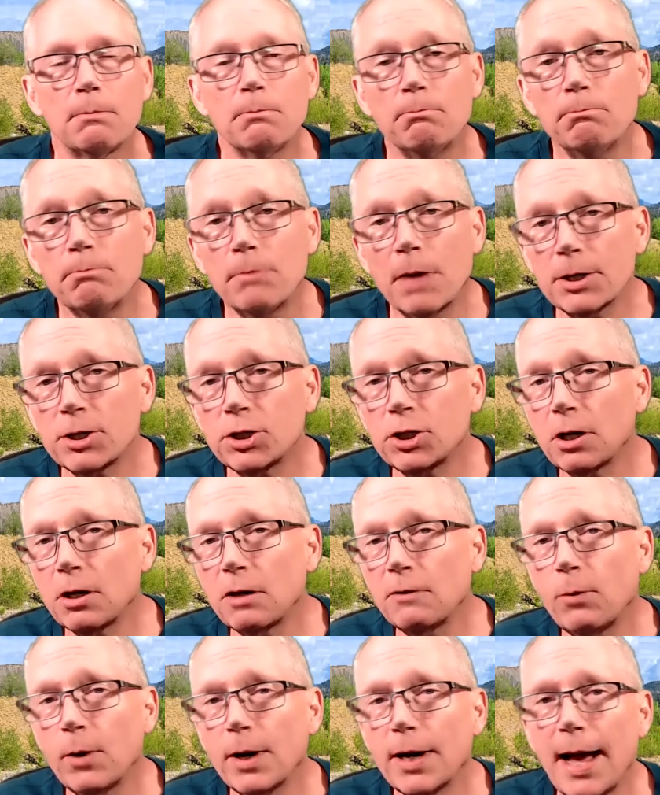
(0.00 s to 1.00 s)
Much
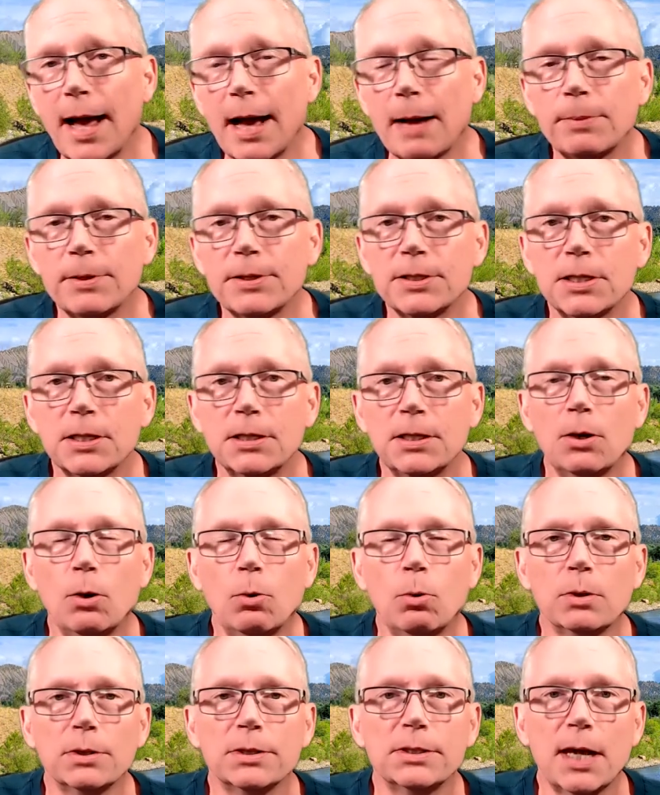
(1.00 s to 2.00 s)
of what happens in the
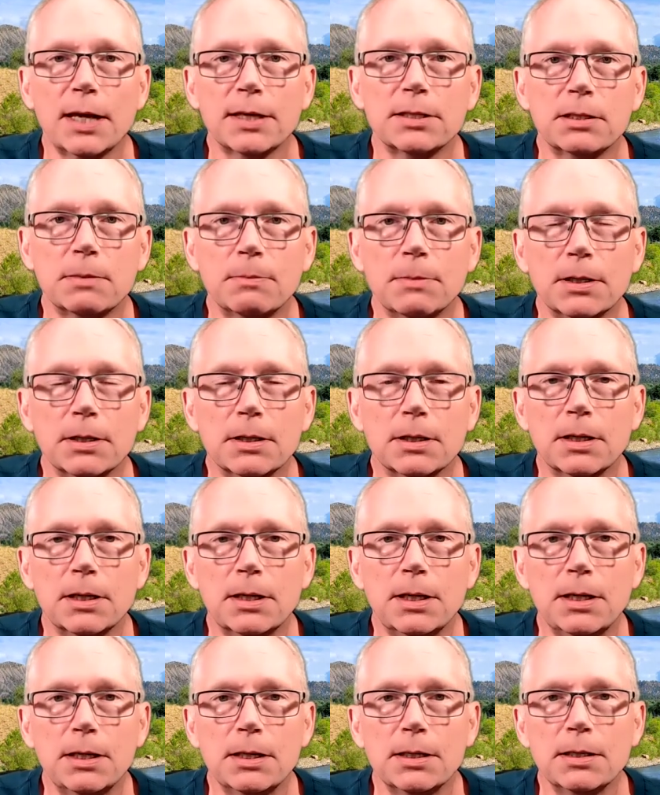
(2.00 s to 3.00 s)
Old Testament
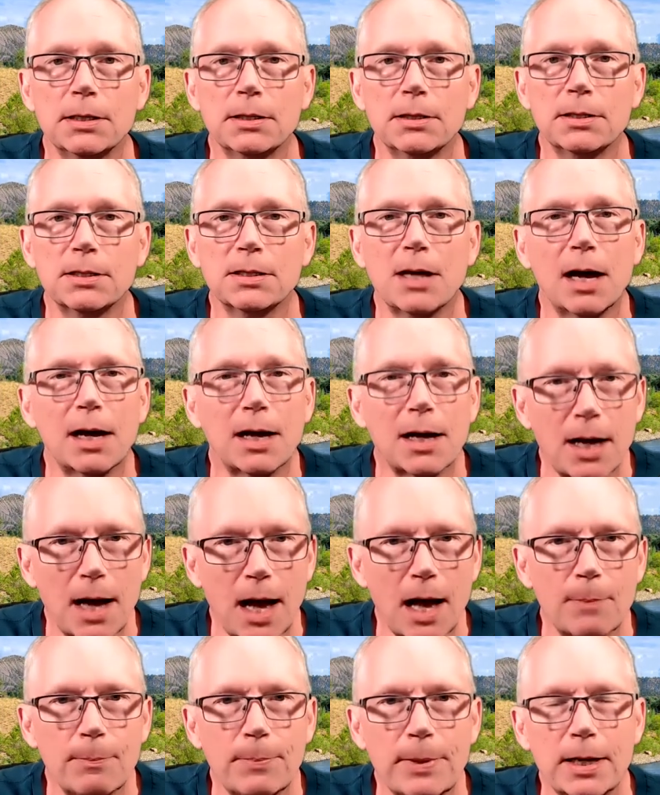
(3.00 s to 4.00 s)
is a
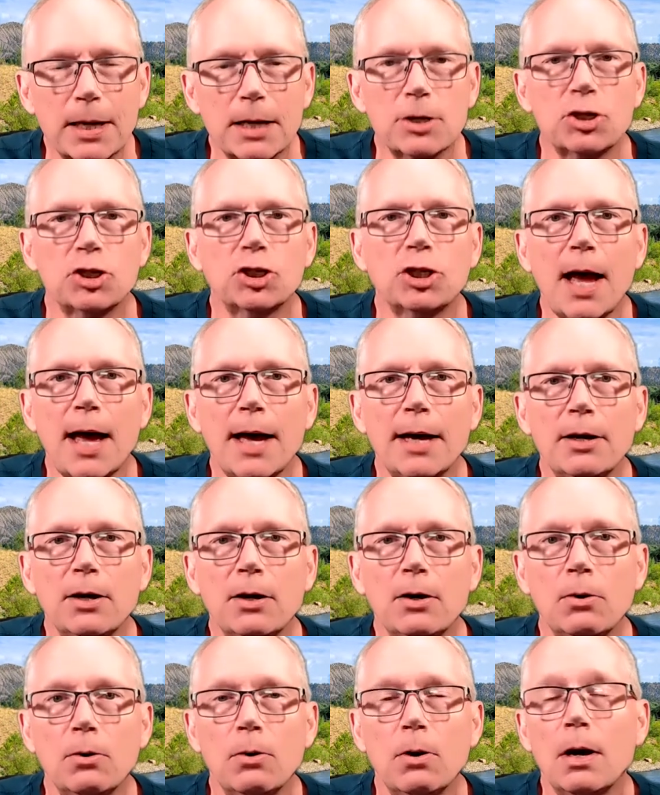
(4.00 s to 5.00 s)
copy and
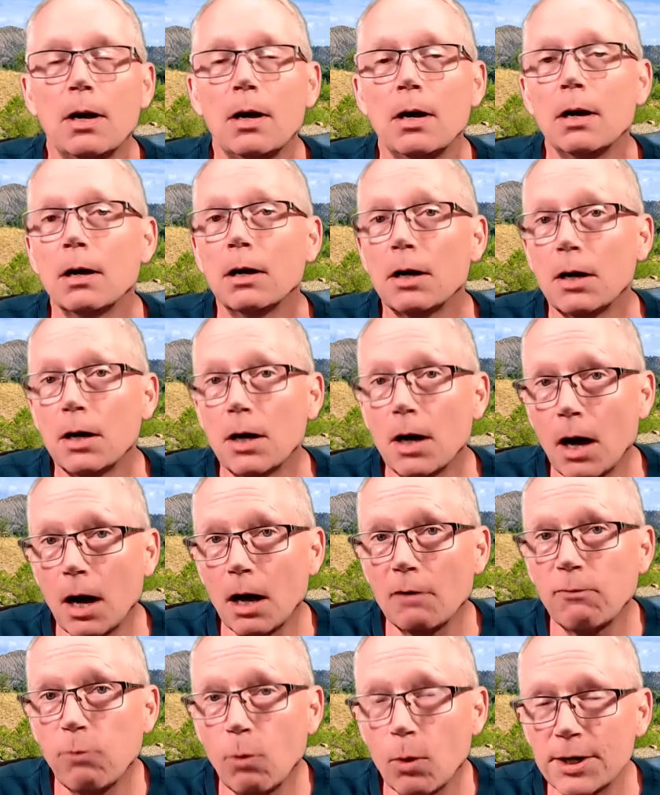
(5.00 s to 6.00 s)
shadow
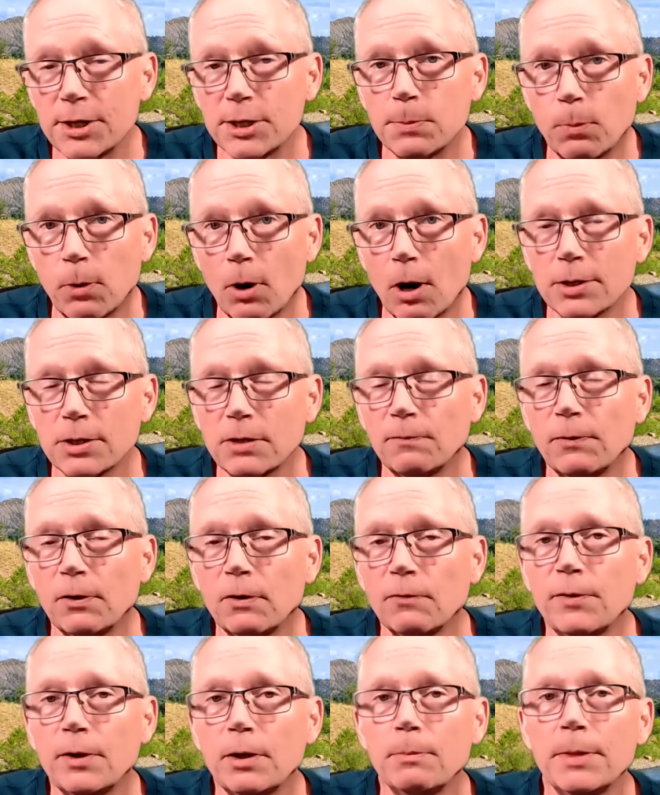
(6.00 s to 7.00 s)
of what is brought to
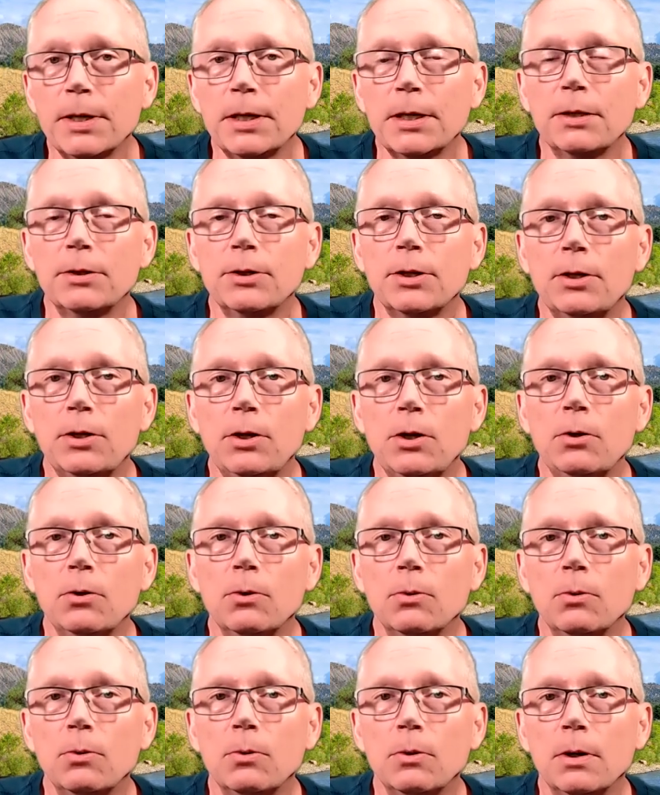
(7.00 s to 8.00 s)
fulfillment in the New.